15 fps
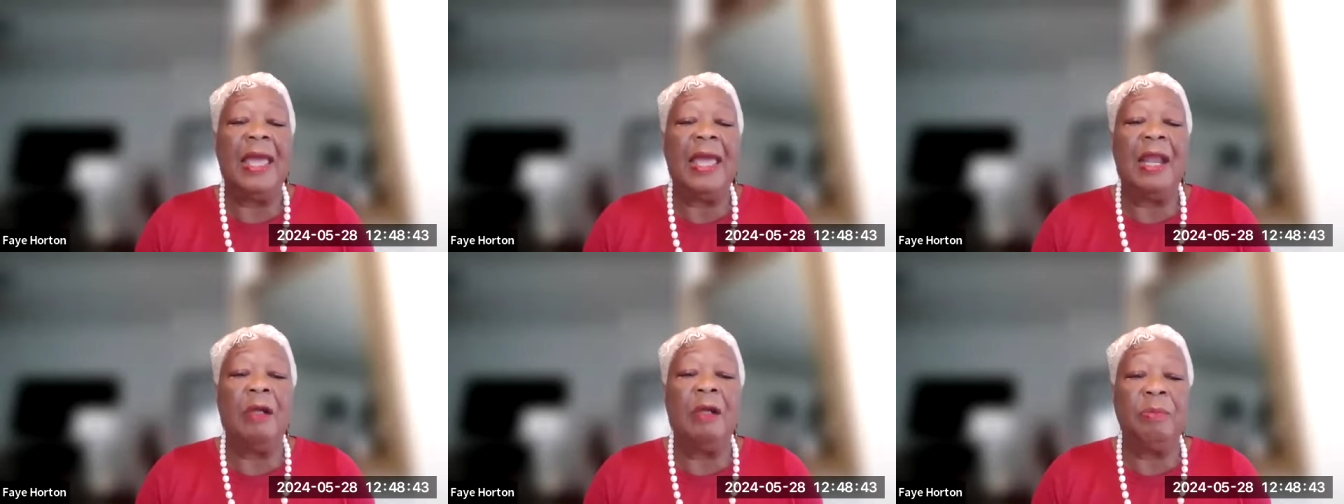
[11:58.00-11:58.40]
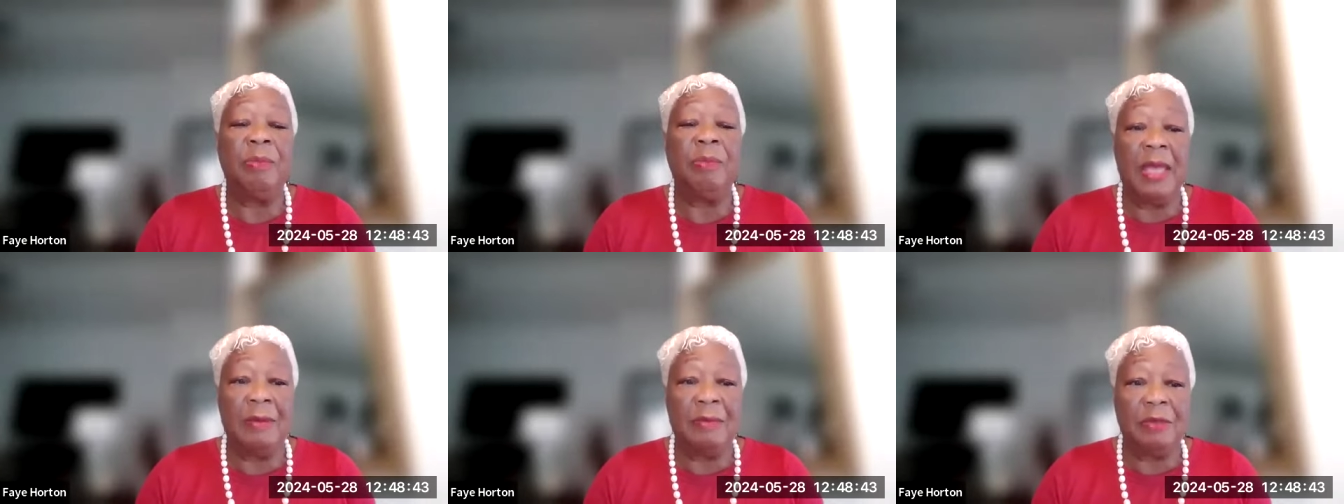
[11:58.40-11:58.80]
and I'll
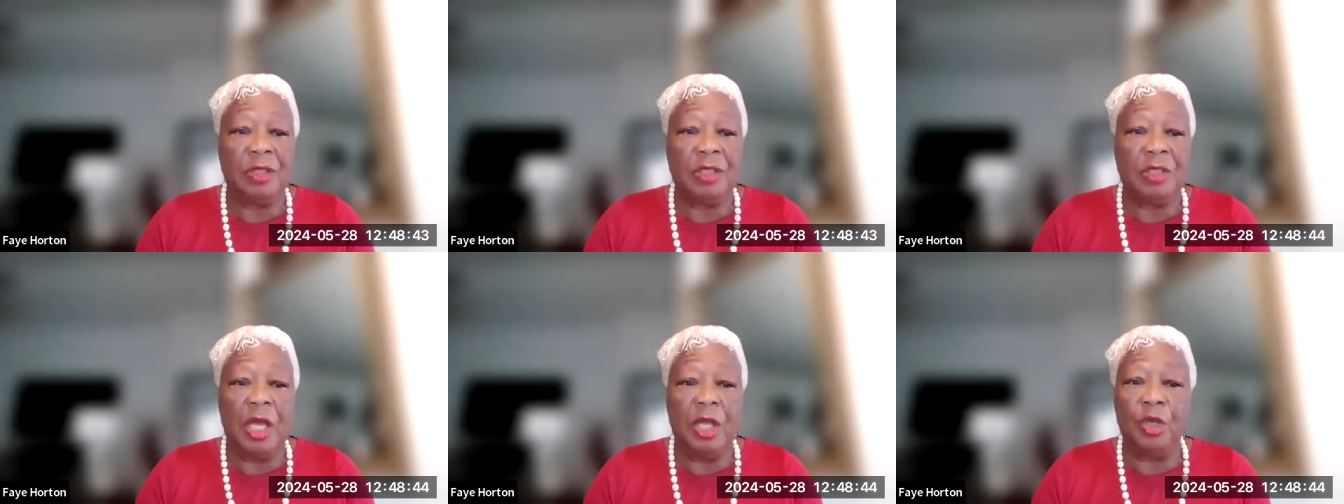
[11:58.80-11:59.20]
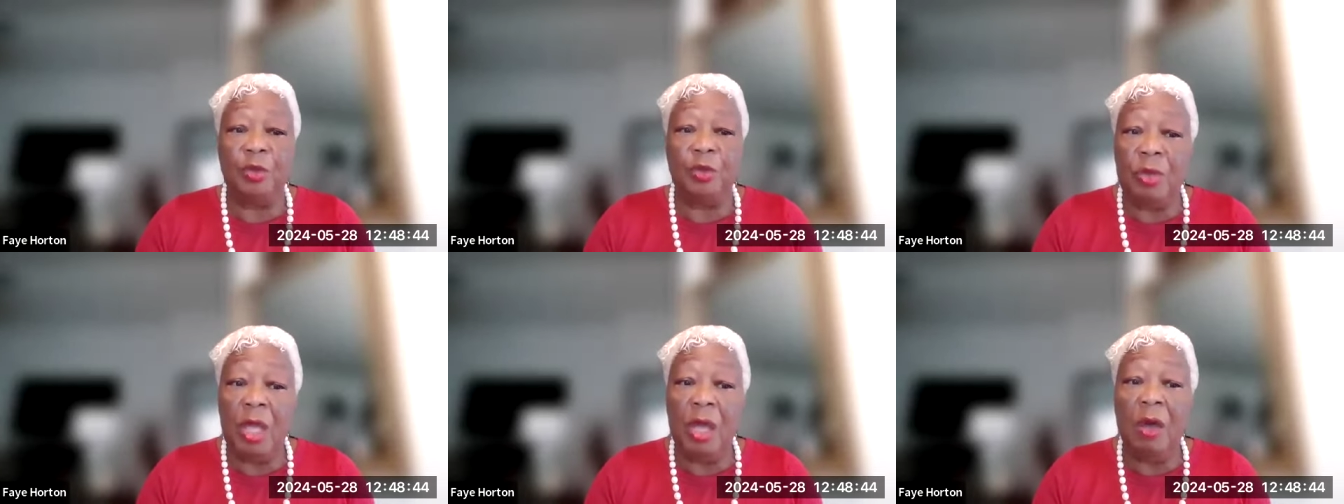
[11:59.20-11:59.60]
be able to let
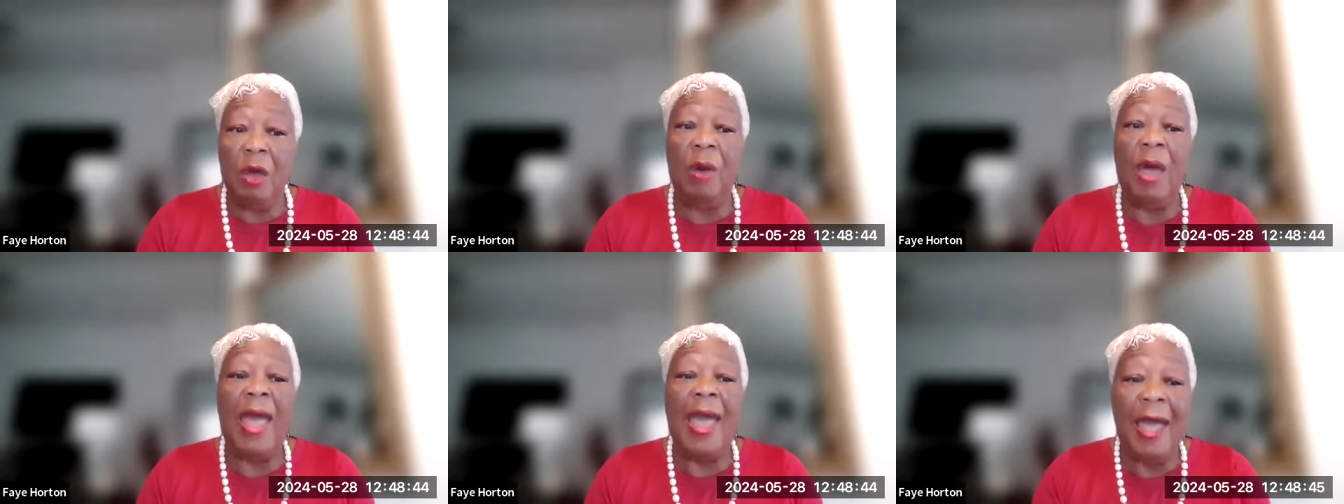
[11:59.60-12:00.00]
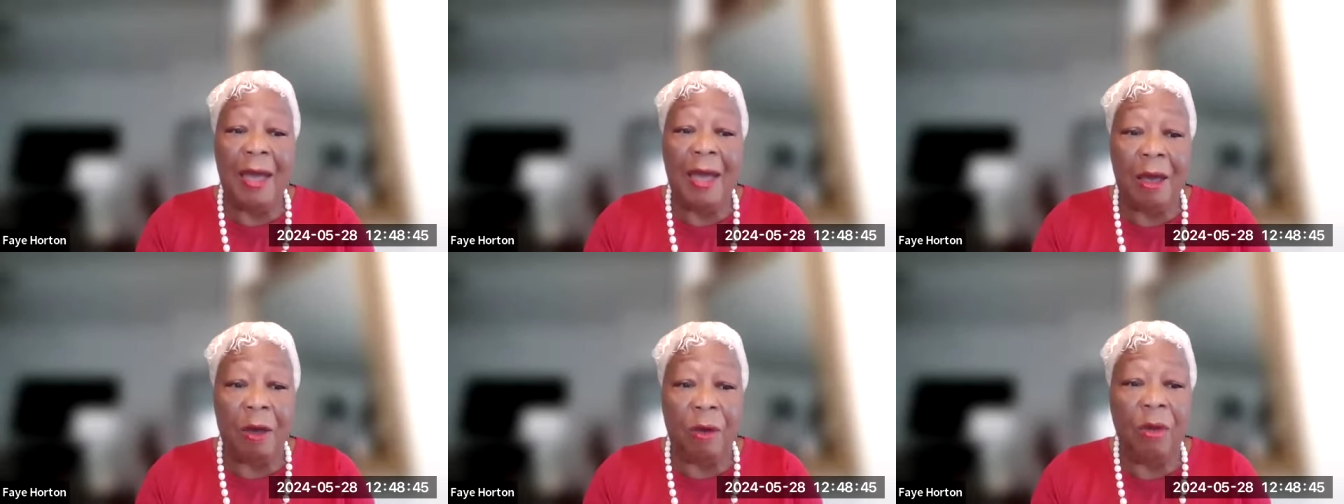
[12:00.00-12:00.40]
you know
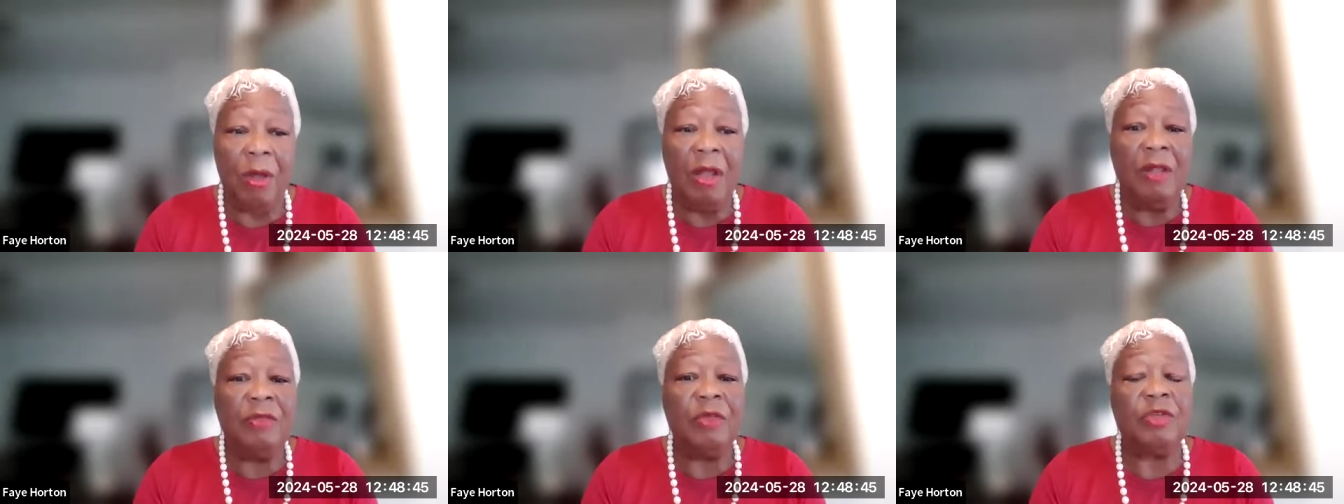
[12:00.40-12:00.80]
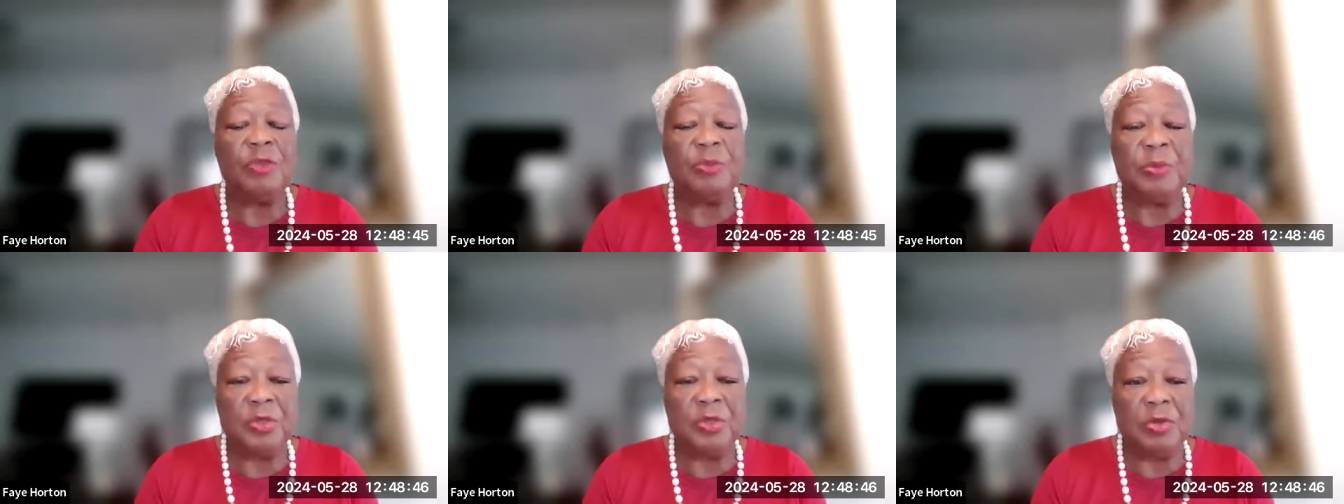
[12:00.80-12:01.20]
how
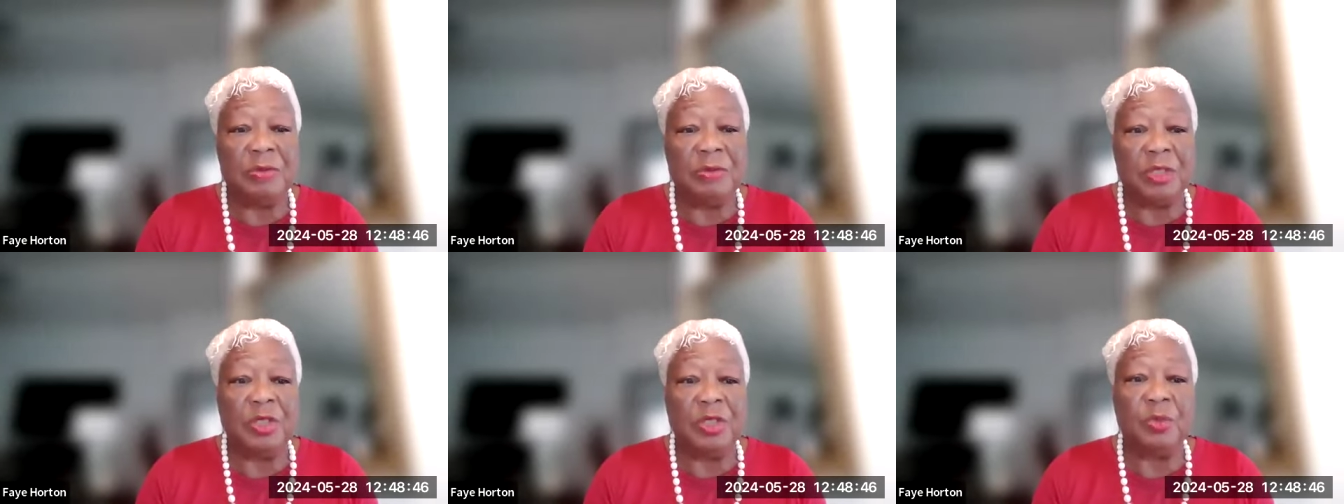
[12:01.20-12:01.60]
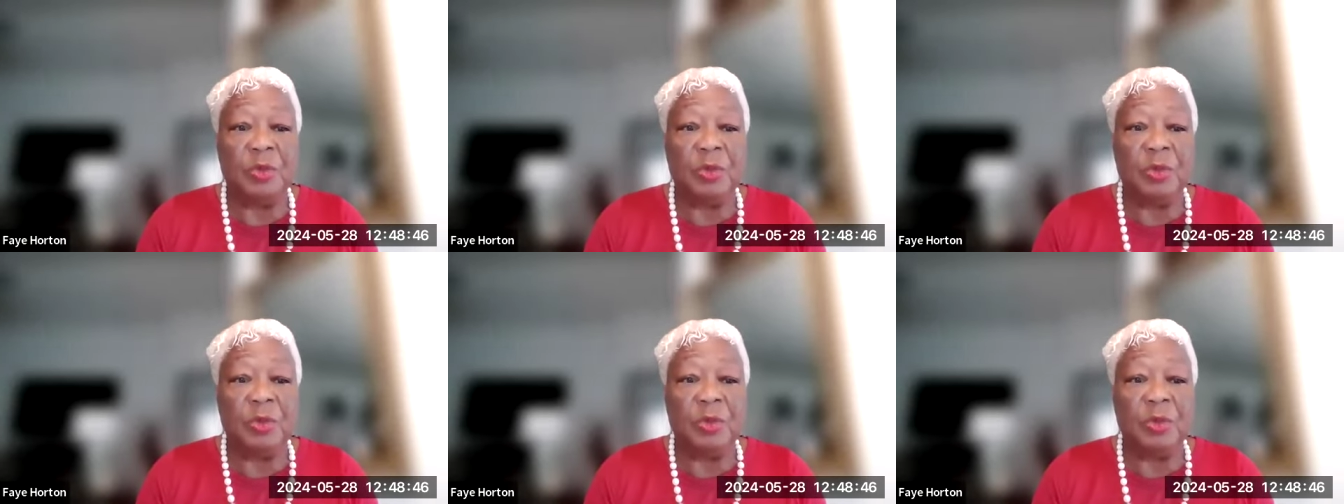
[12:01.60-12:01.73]
those prescriptions